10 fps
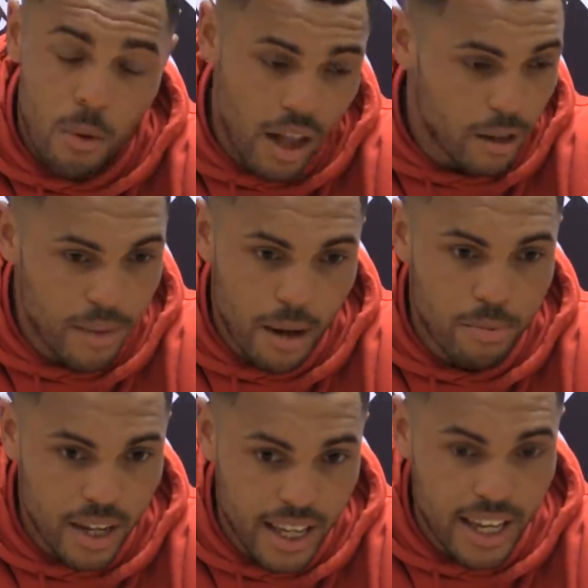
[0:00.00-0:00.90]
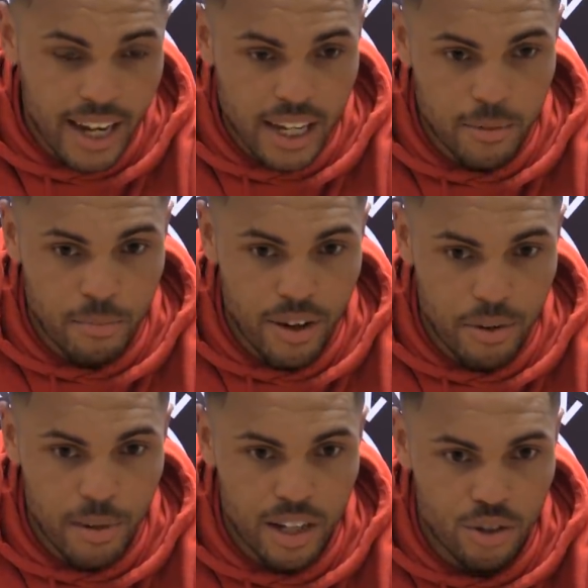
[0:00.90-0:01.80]
welcome that break. Yeah, catch a breath
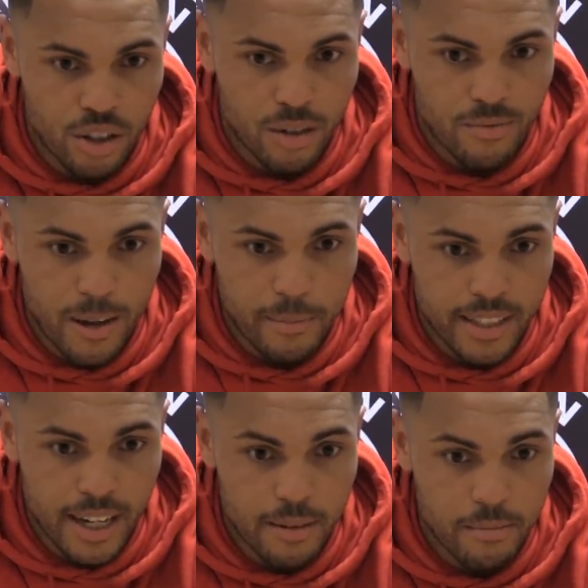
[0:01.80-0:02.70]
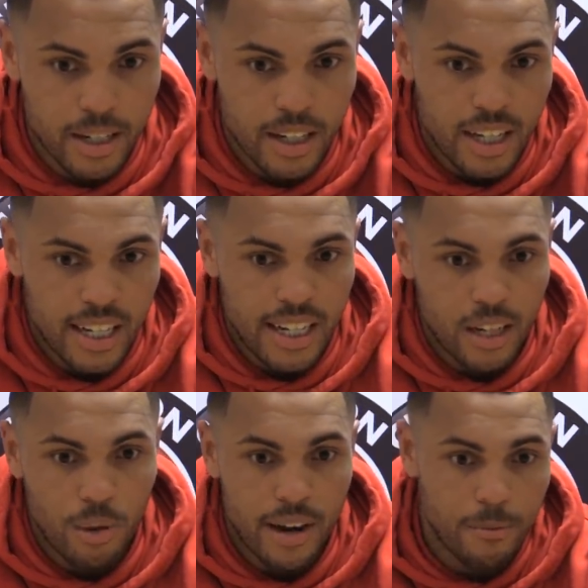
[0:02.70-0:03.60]
a bit, enjoy some family time, get
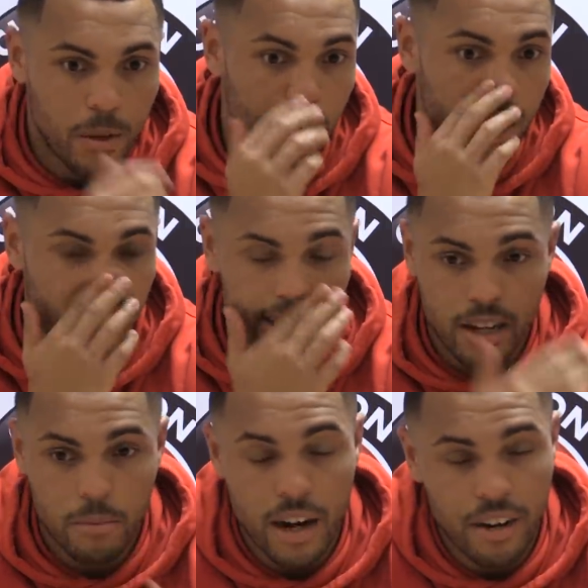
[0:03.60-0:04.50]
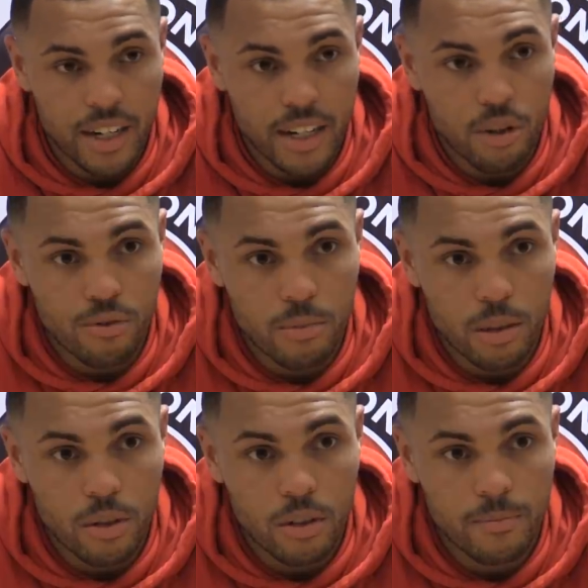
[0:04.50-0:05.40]
away from the place, and then come back ready to go for
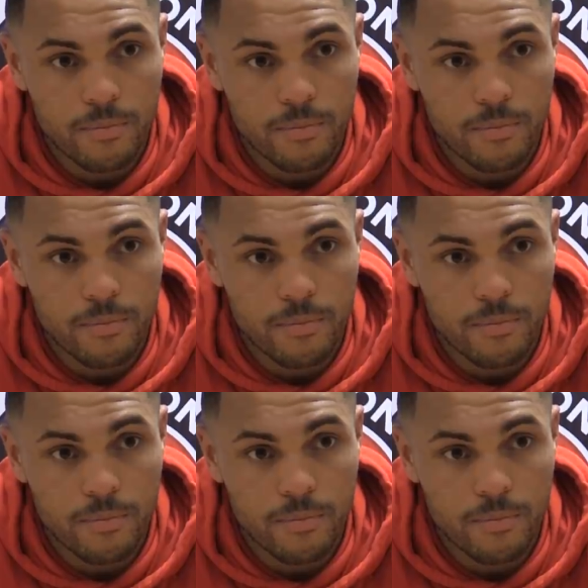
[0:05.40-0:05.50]
Millwall.